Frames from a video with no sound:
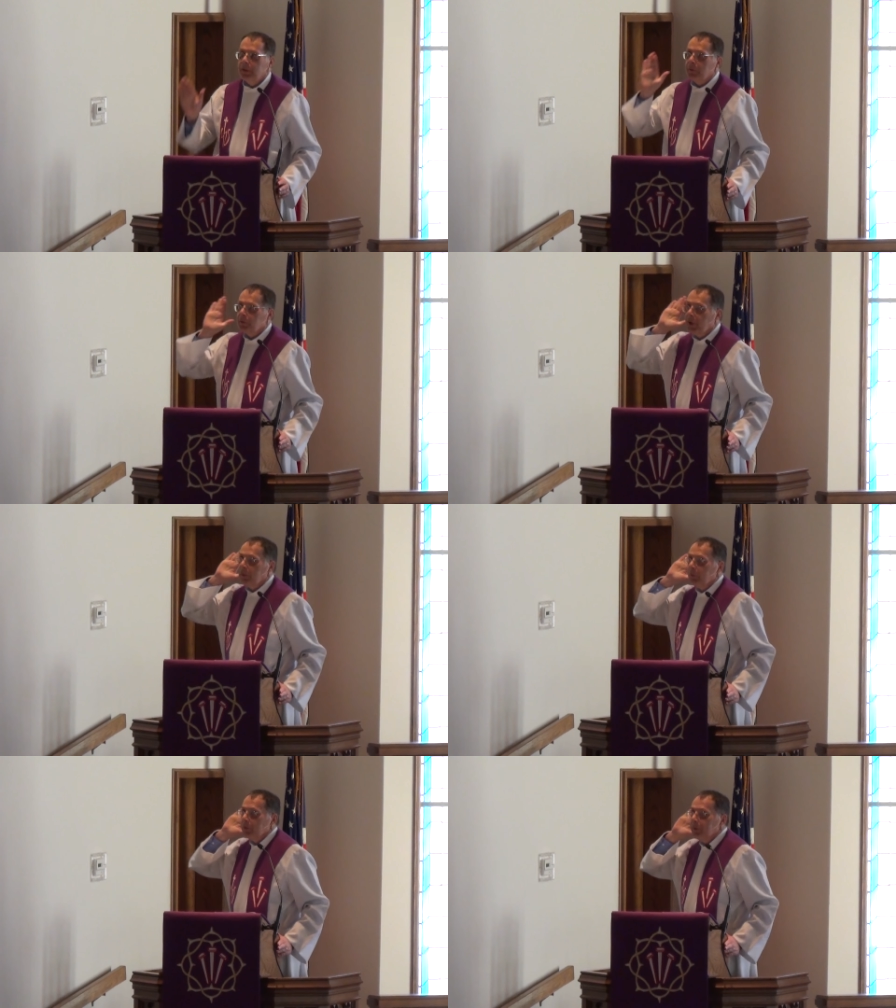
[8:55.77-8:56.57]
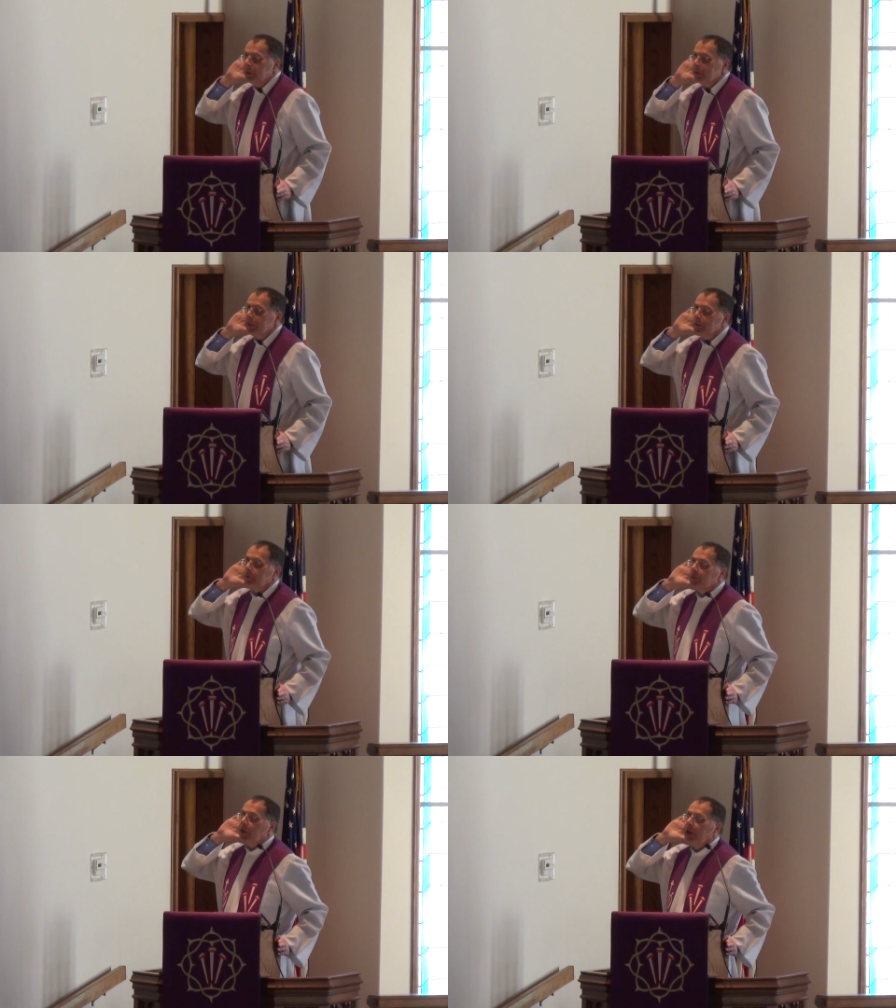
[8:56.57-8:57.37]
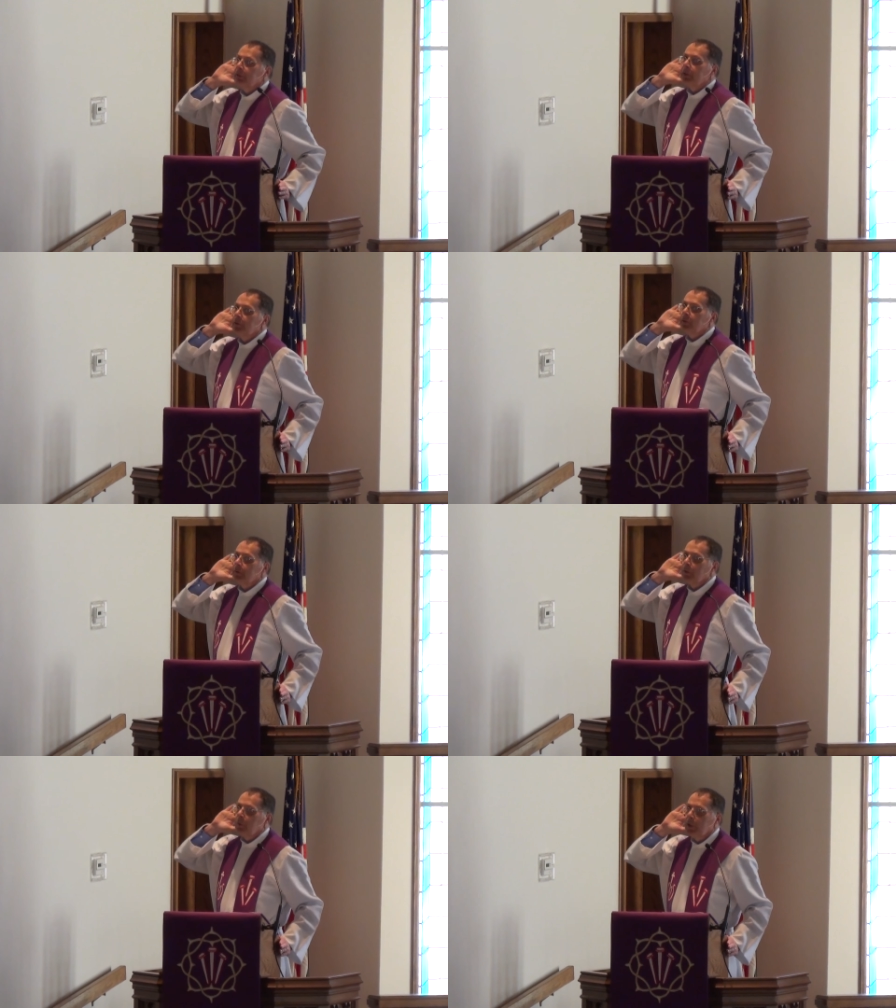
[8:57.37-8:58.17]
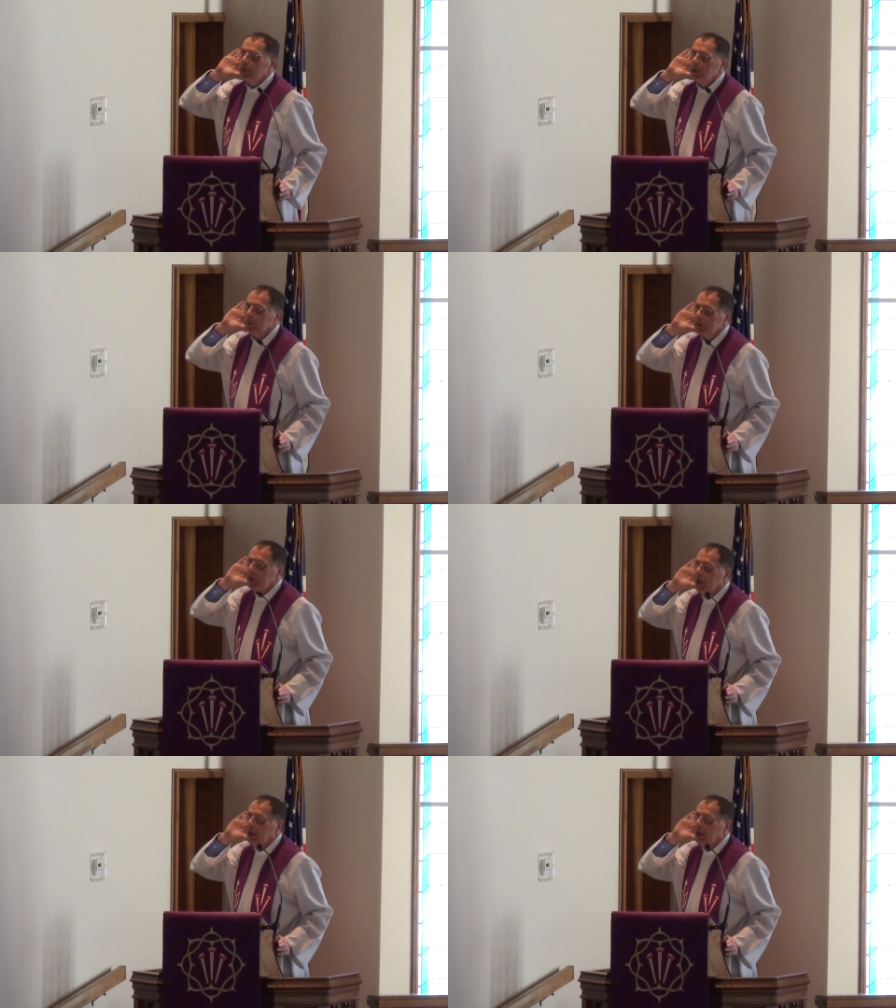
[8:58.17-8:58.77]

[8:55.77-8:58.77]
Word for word: The son was hearing the sirens of the world.